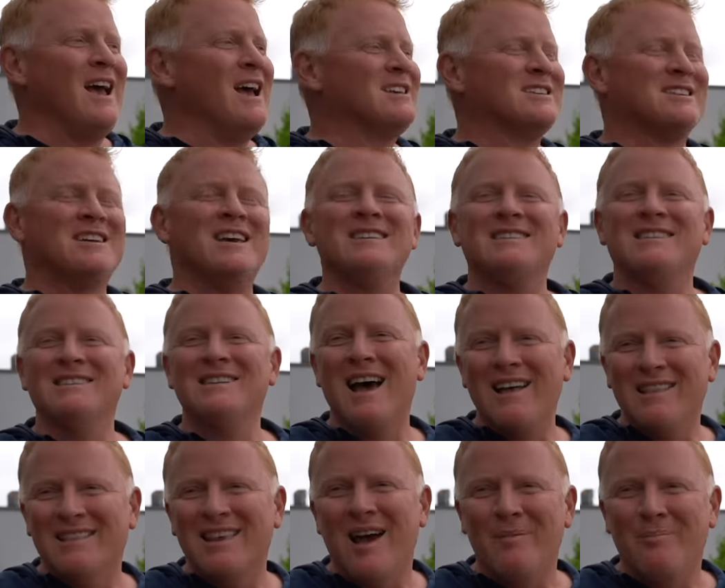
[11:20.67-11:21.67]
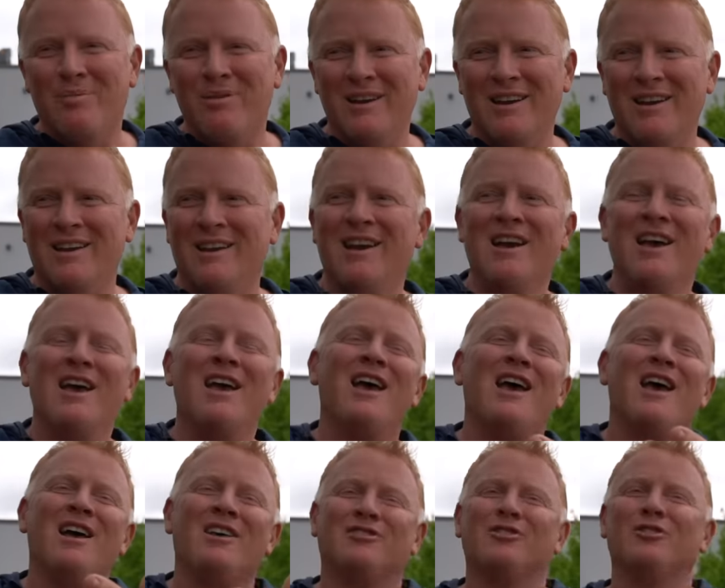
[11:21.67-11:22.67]
It's just not that pretty.
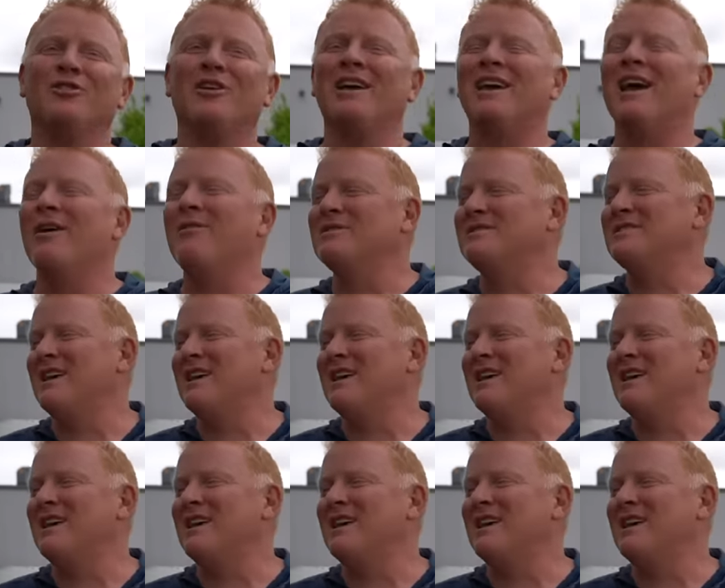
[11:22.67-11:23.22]
And so like I was